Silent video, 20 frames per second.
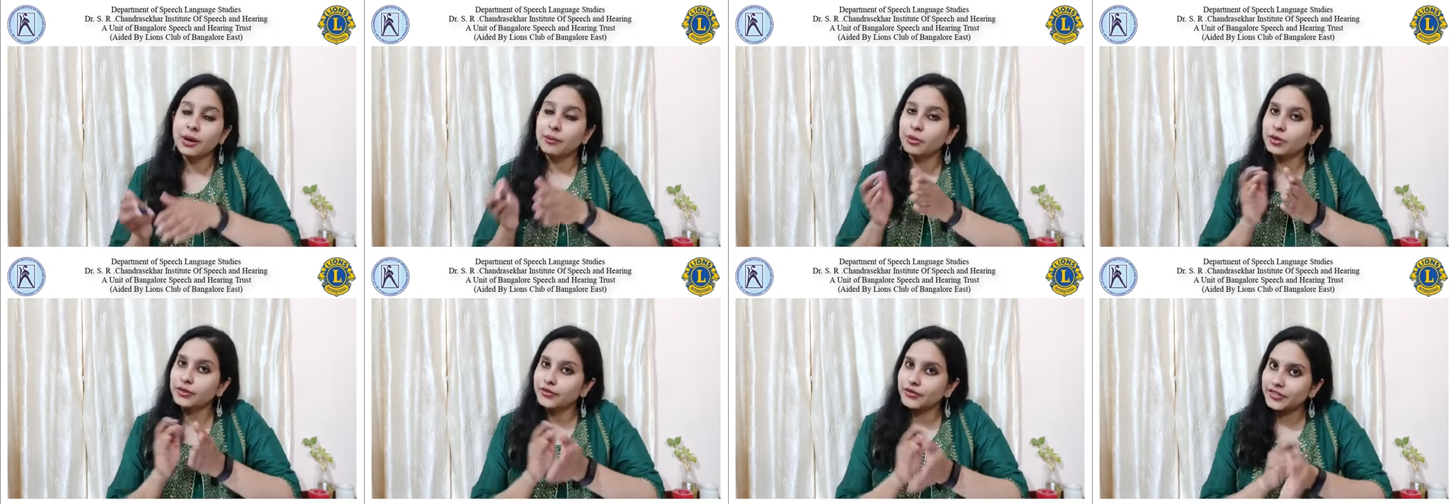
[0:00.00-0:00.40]

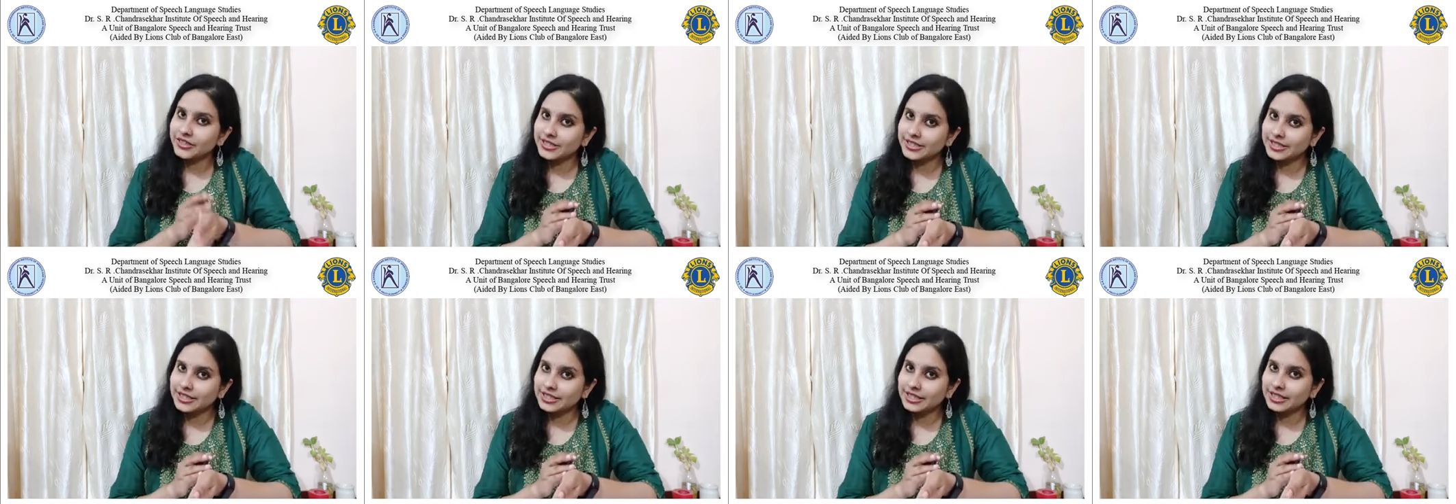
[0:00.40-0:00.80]
both
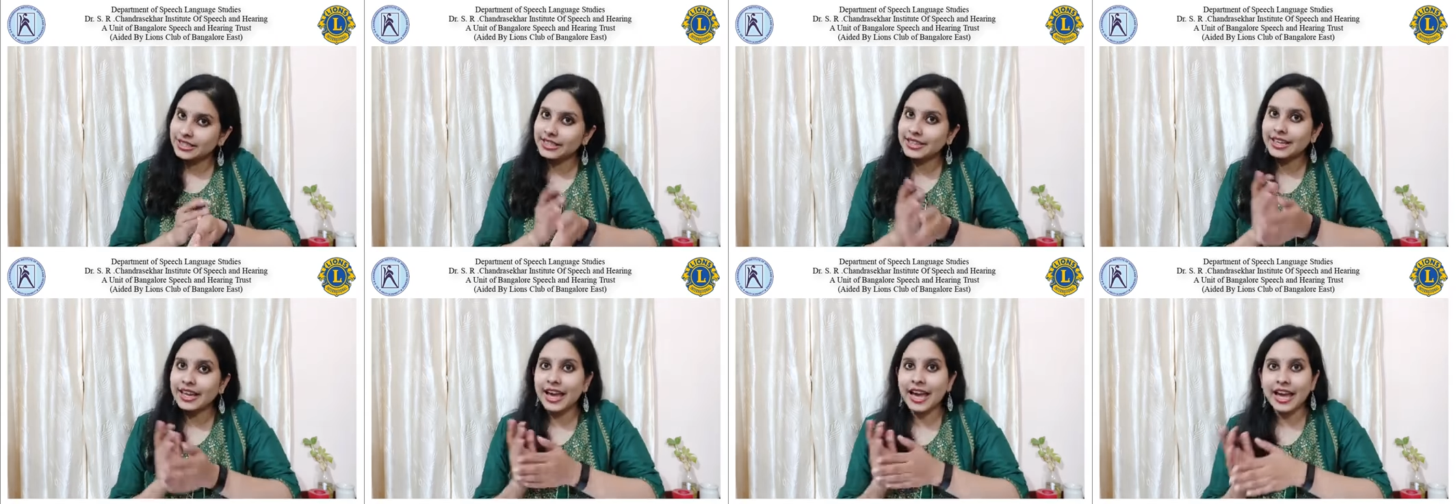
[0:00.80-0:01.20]

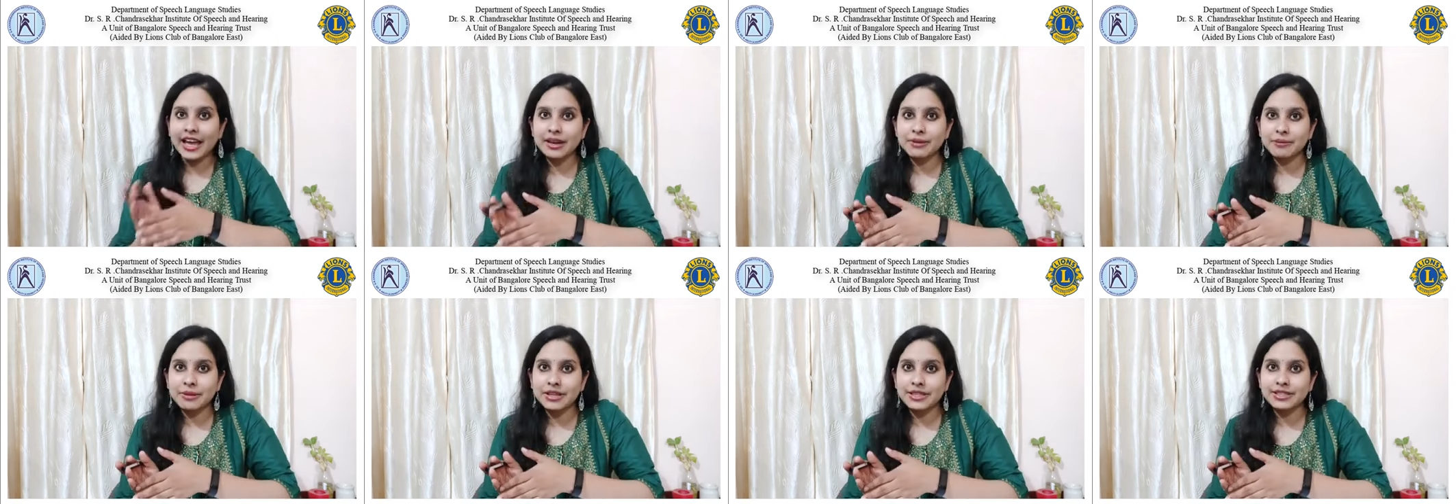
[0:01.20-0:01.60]
physically
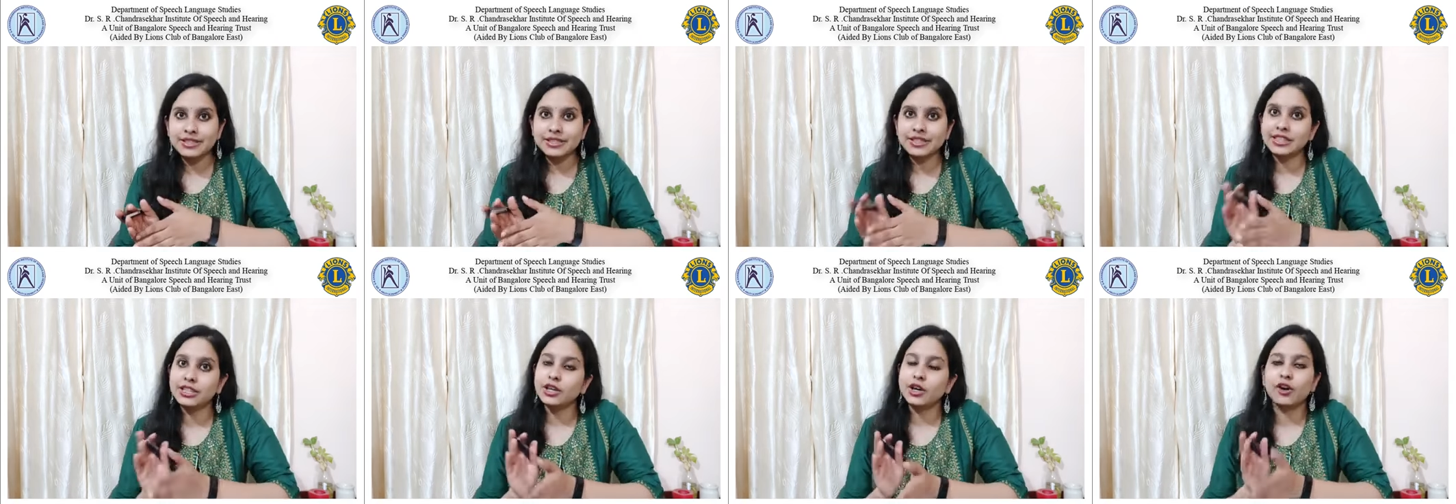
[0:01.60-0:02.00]
and
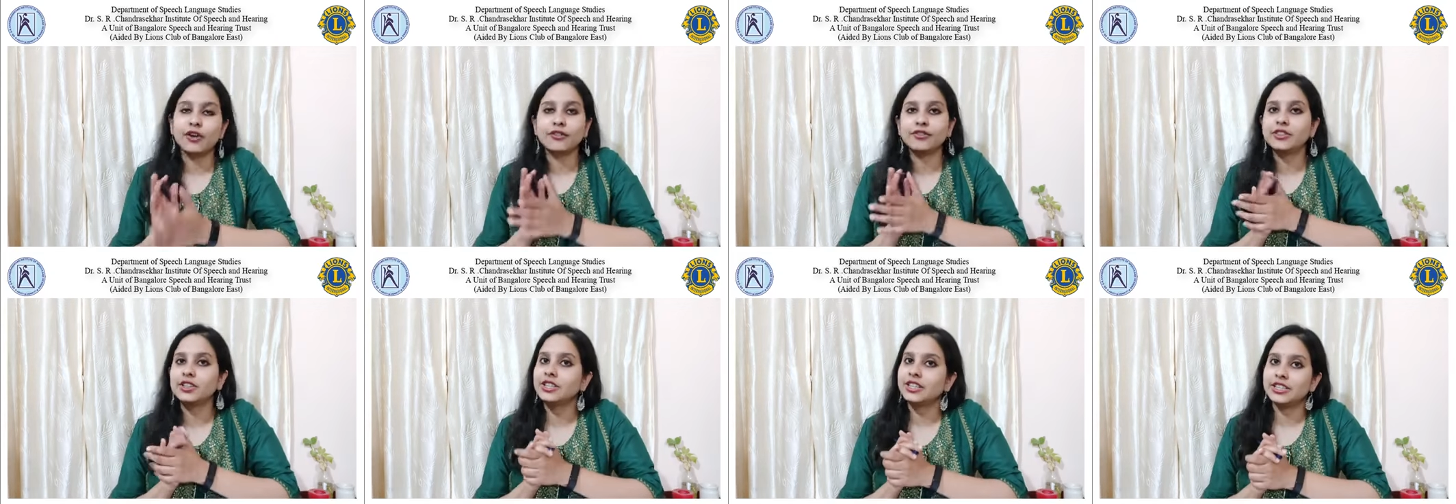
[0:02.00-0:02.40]
mentally
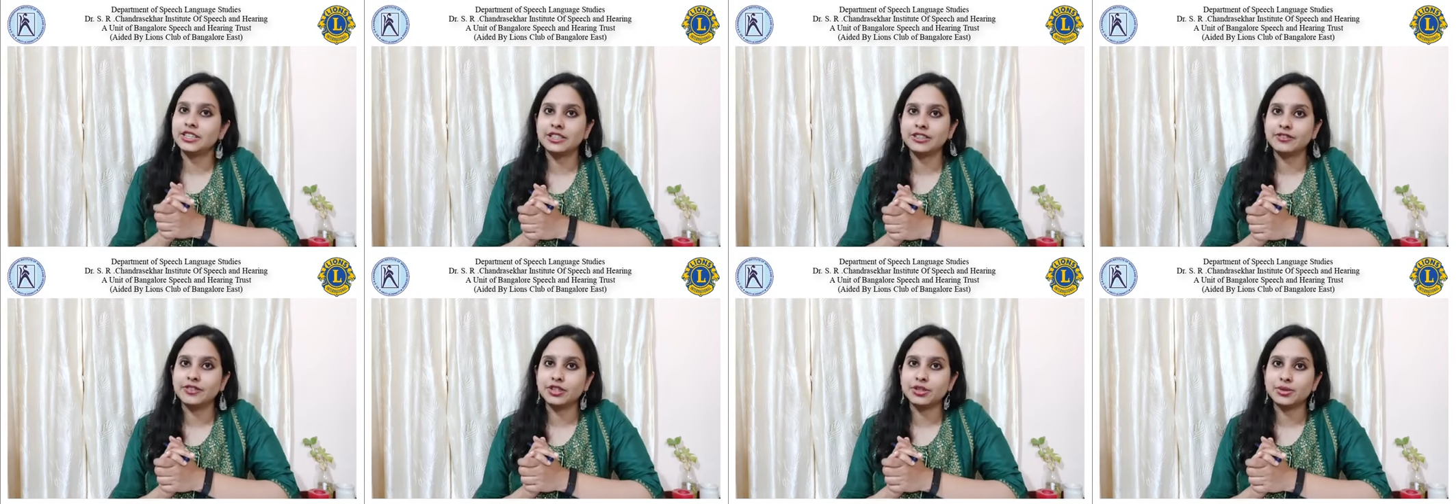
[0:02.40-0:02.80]
of the
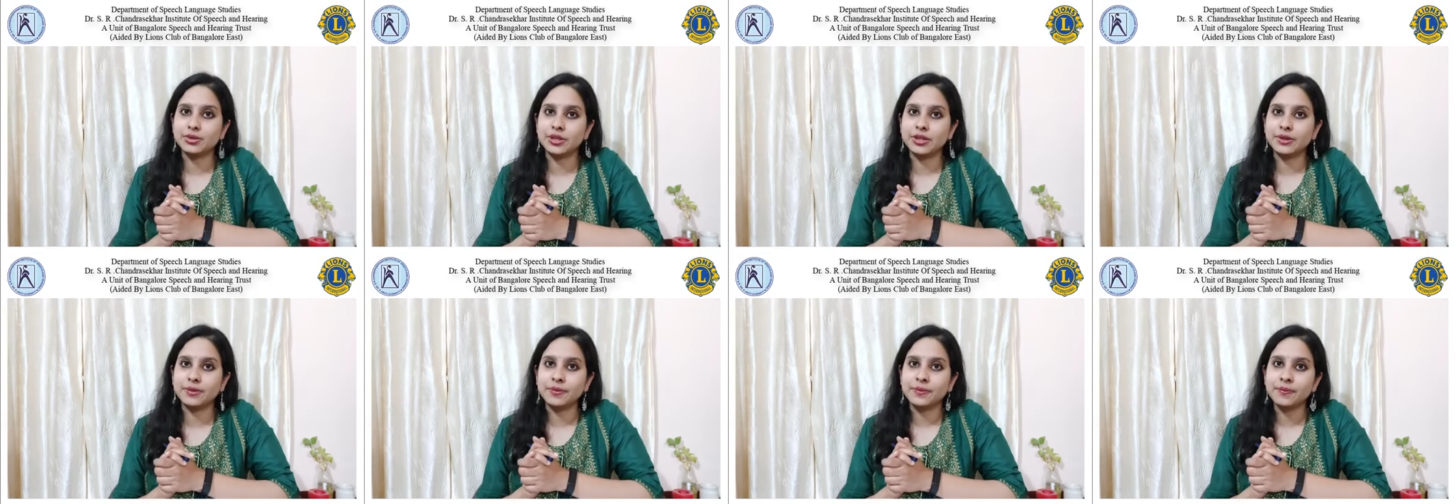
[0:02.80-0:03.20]

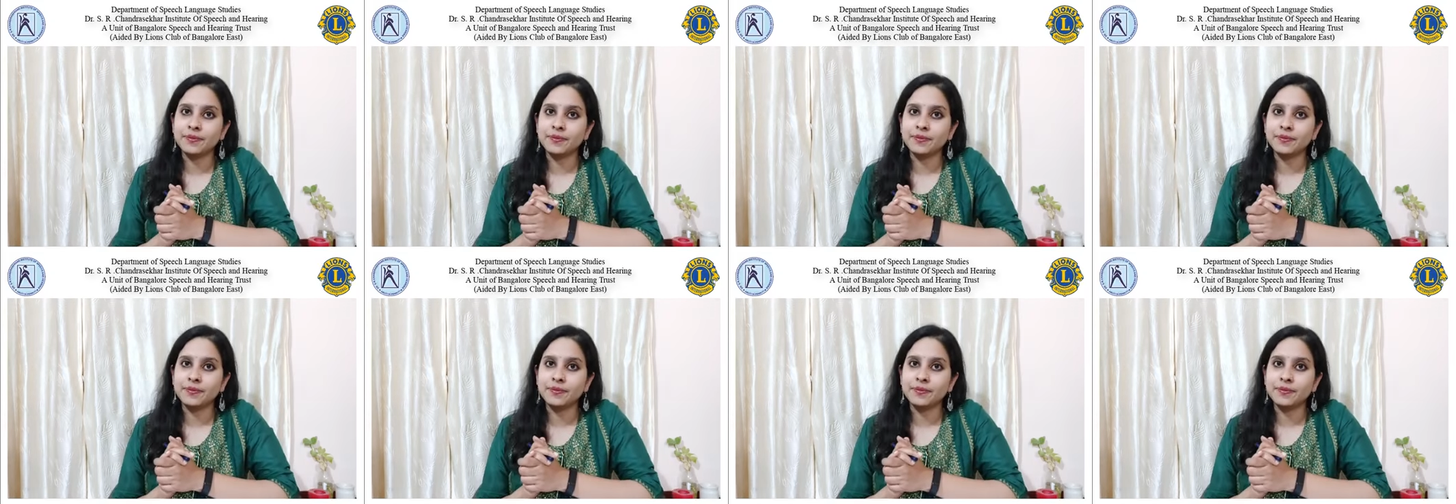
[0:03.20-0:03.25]
individual.